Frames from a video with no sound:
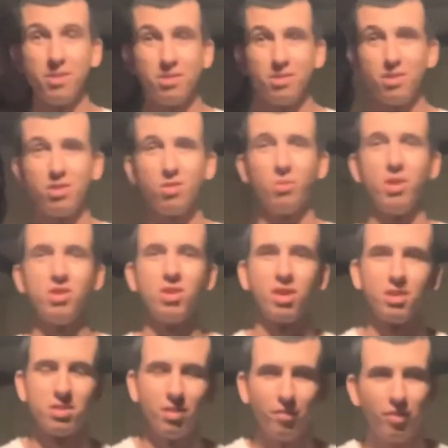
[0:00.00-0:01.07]
this situation
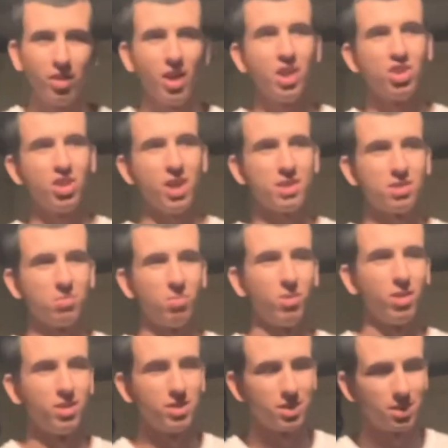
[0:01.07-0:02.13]
because the VHS
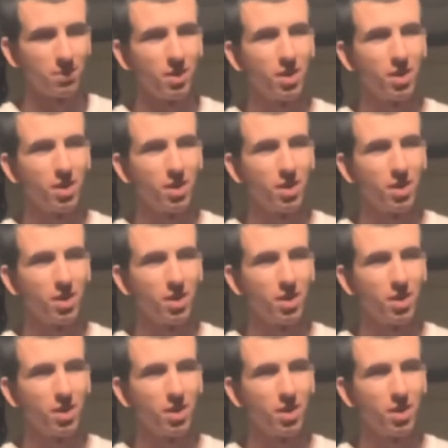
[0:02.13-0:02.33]
ones